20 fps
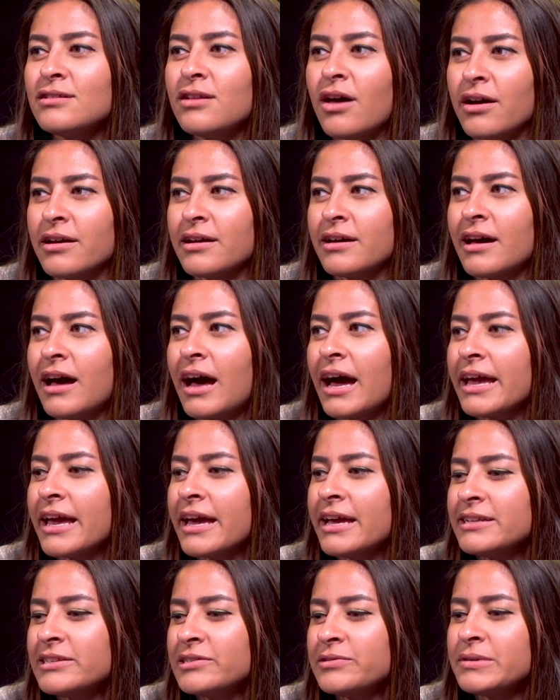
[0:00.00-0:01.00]
look, I
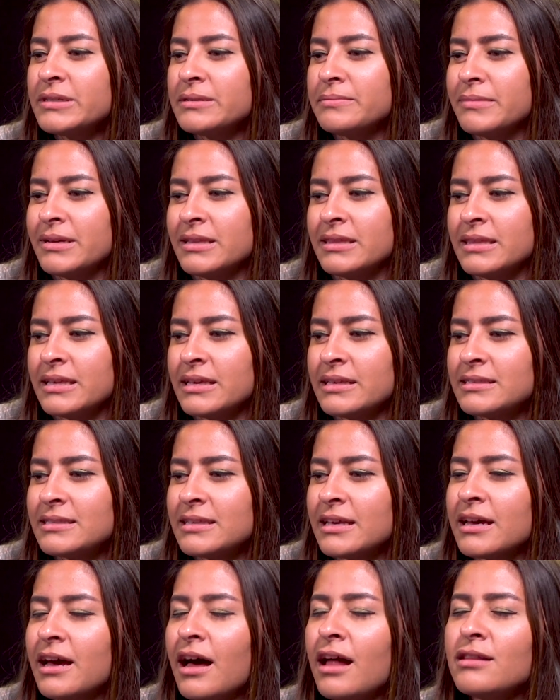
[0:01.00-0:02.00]
hate to admit
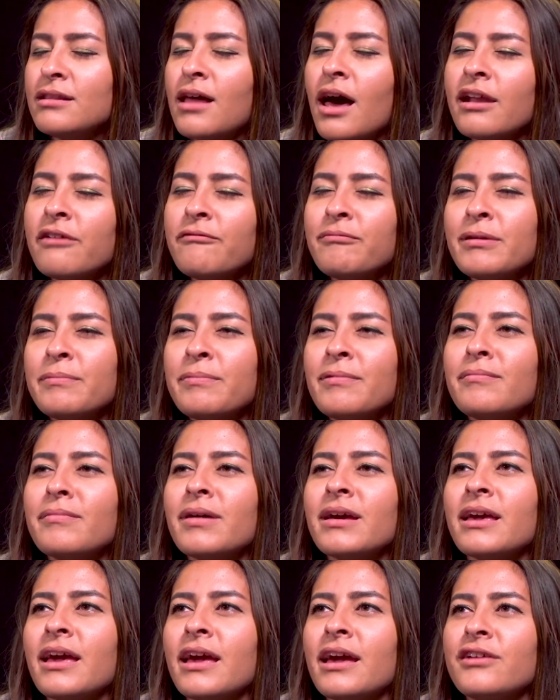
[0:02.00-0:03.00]
this, a lot of people
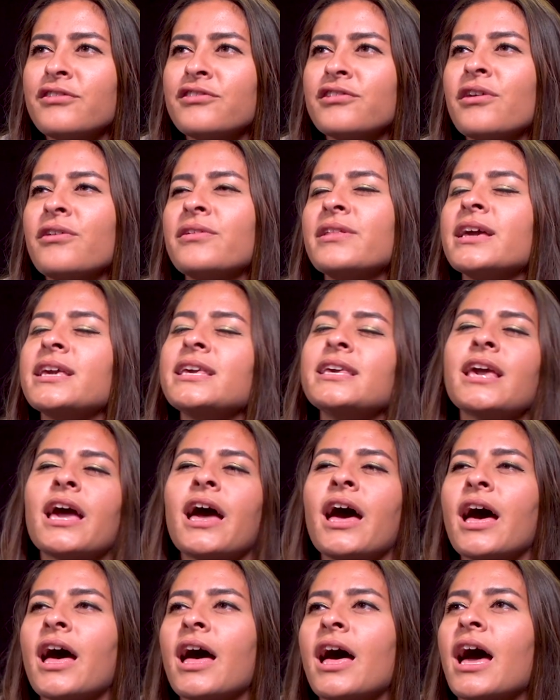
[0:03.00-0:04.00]
my age go
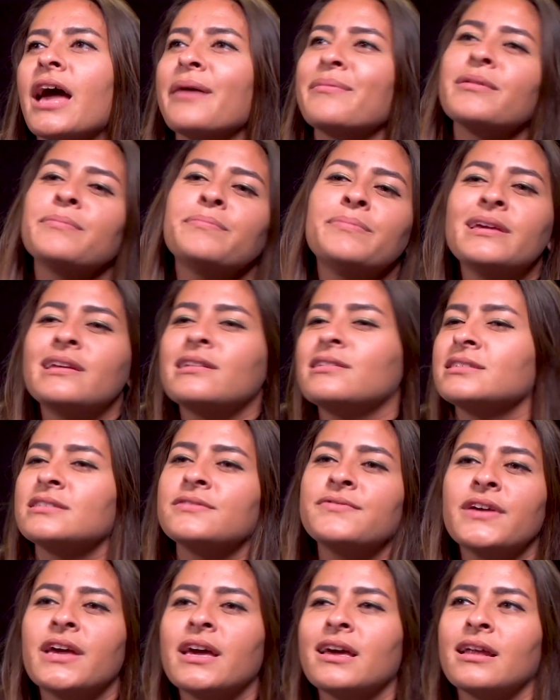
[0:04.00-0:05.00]
yeah, I'm a
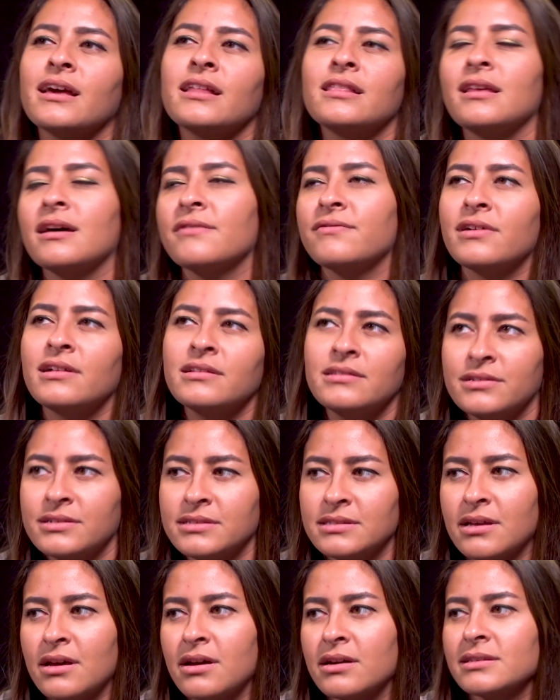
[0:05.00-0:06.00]
Beatles fan. I love all their
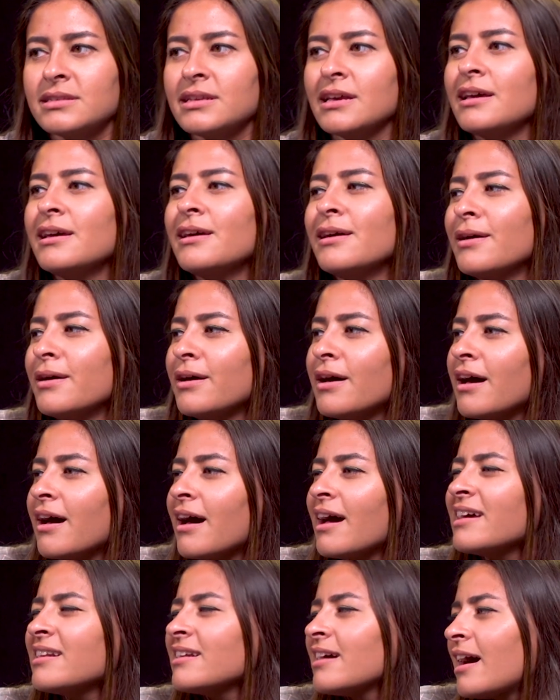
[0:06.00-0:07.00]
songs.
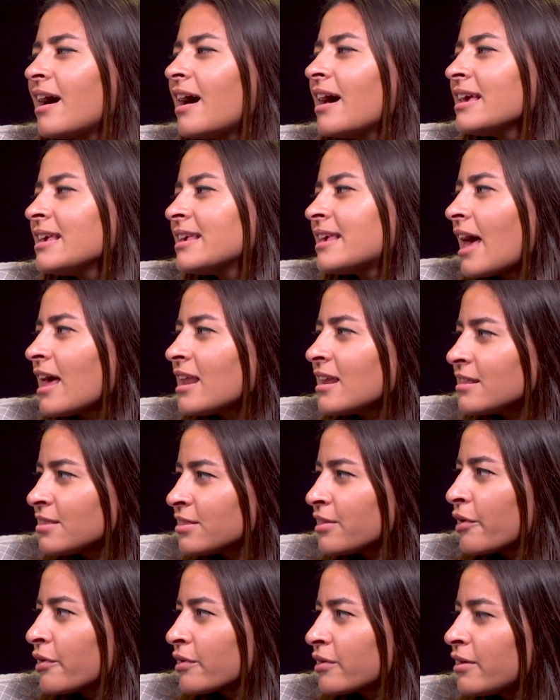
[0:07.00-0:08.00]
And I get
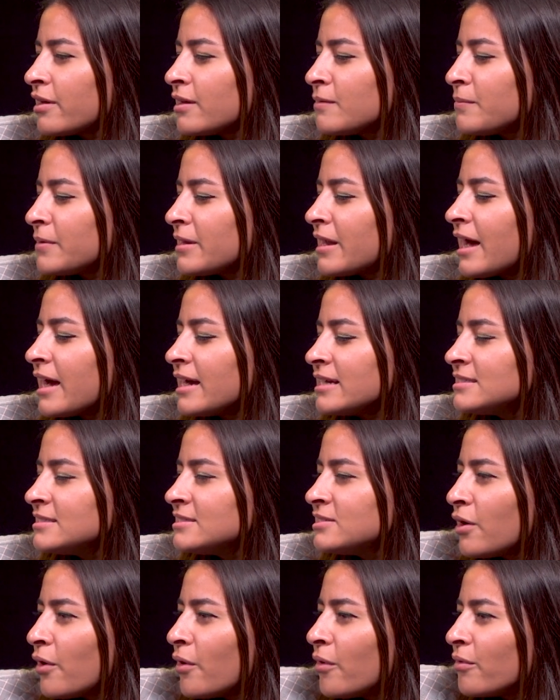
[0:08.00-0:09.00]
it, they're good, but I
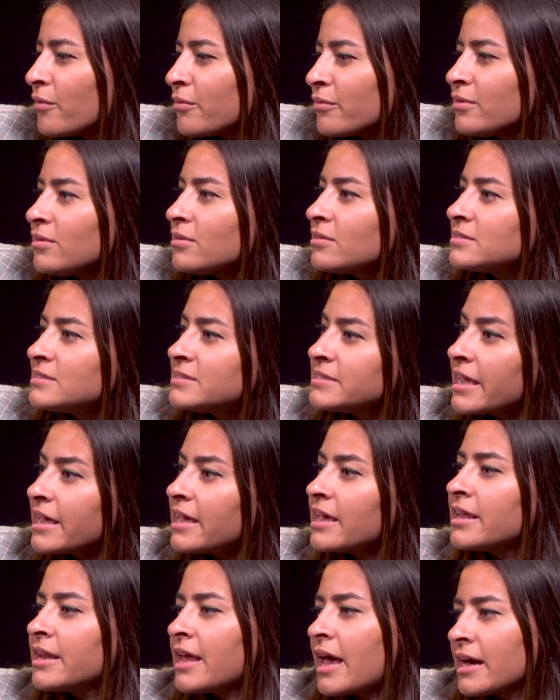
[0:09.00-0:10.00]
don't
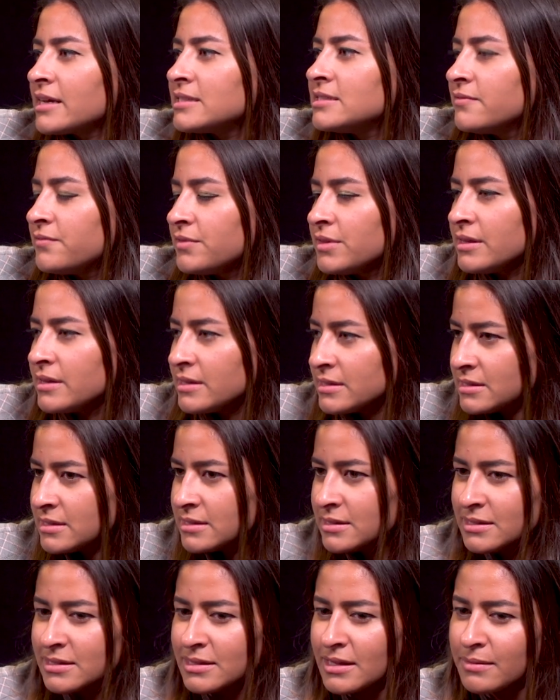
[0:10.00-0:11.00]
sit and actively
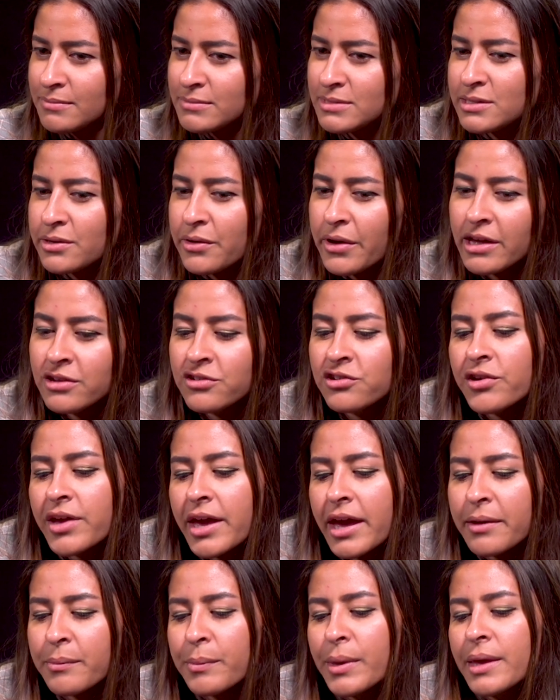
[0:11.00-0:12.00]
listen to them. So
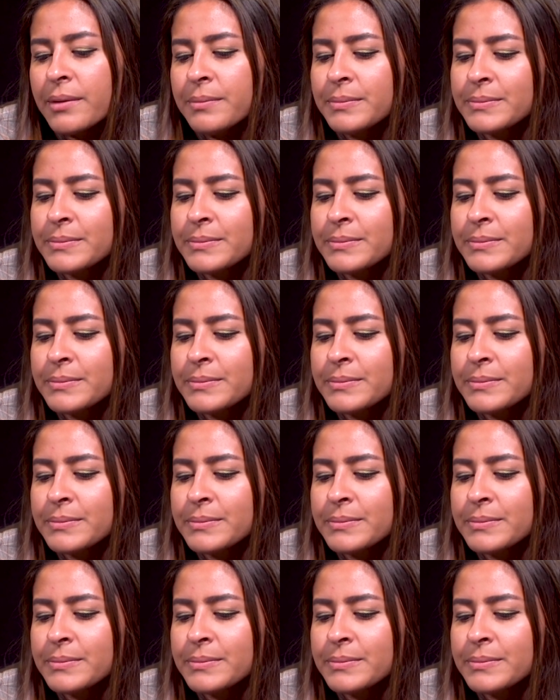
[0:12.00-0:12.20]
educate me.